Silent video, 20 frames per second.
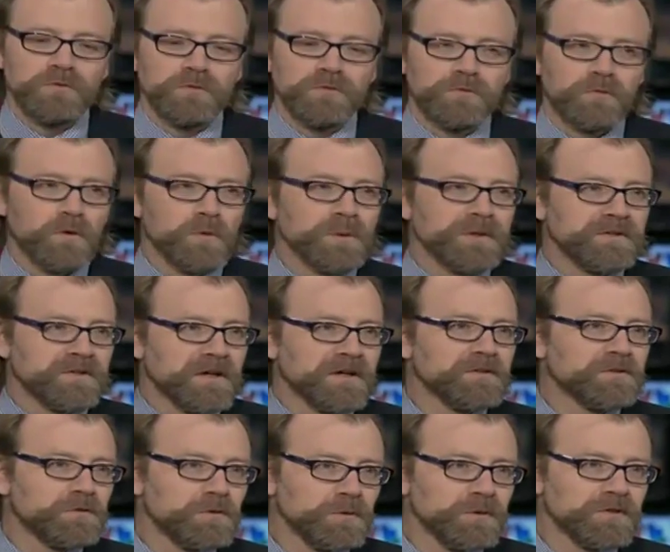was 4 weeks
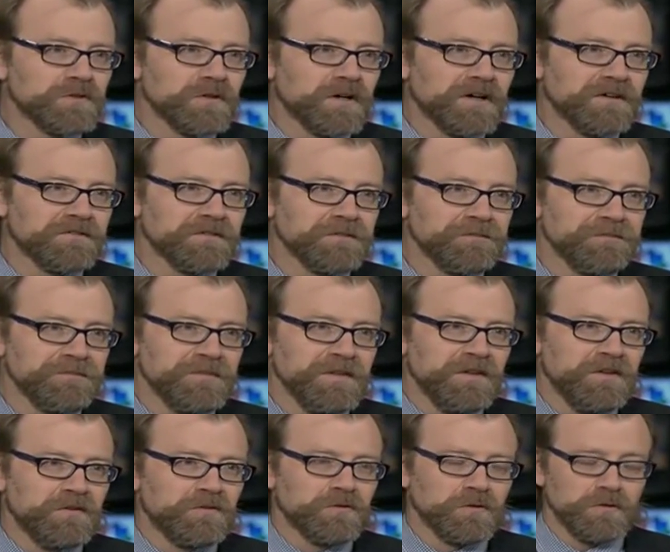on, 2 weeks off.
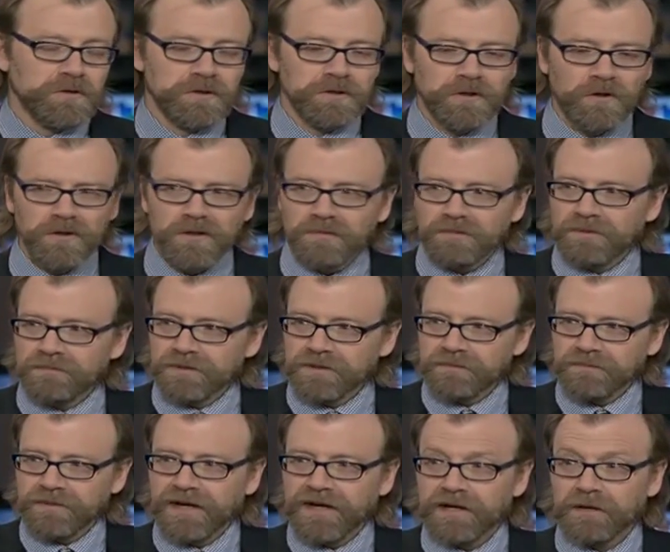So you'd load up a
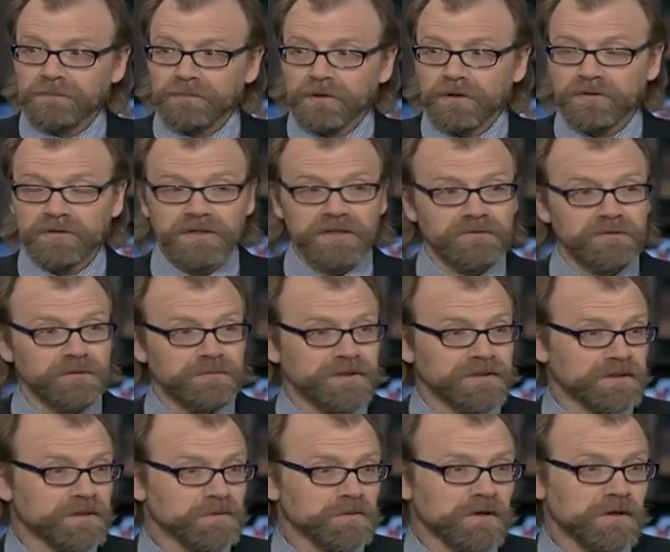big bag of books, and if you
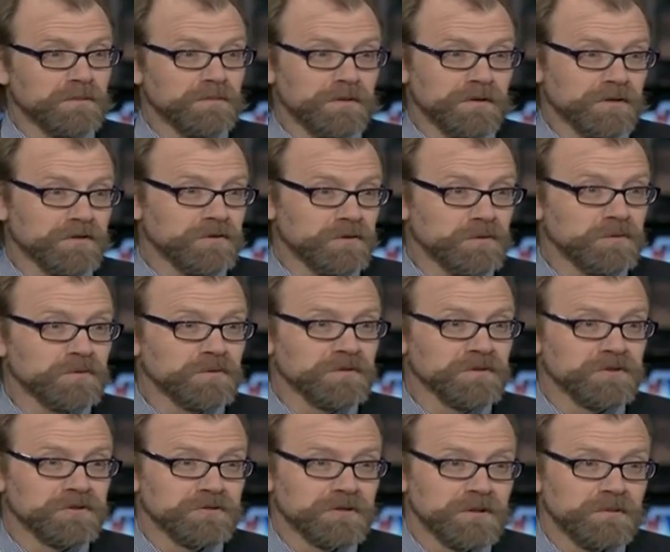picked the wrong books, you
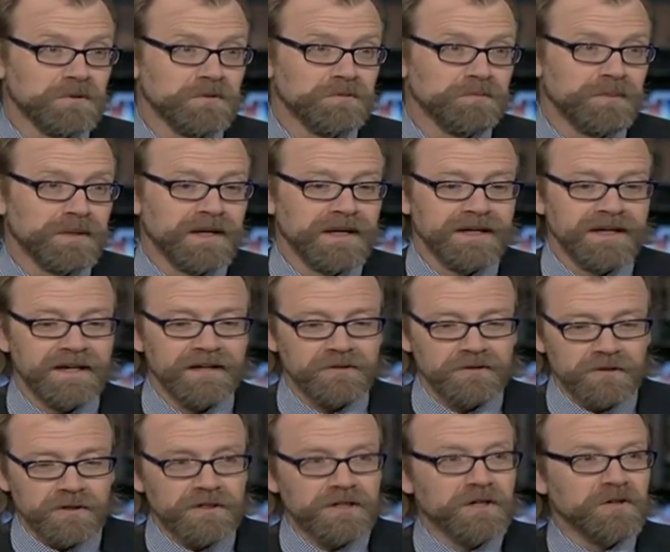were in trouble. Yeah. But I
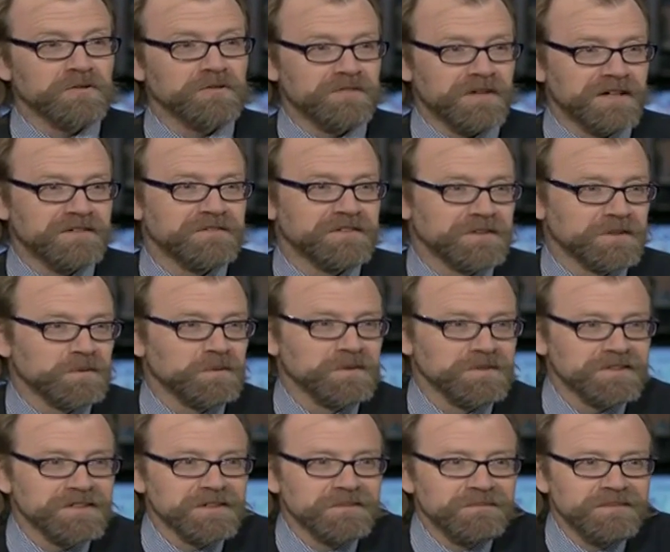got Slaughterhouse-Five in there
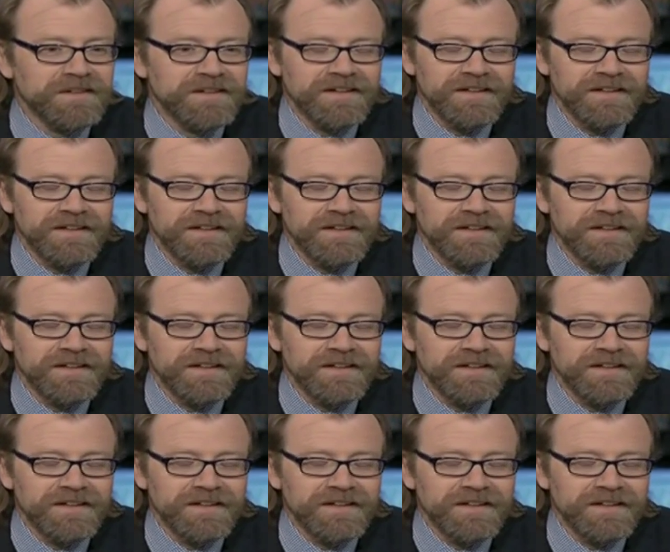one time.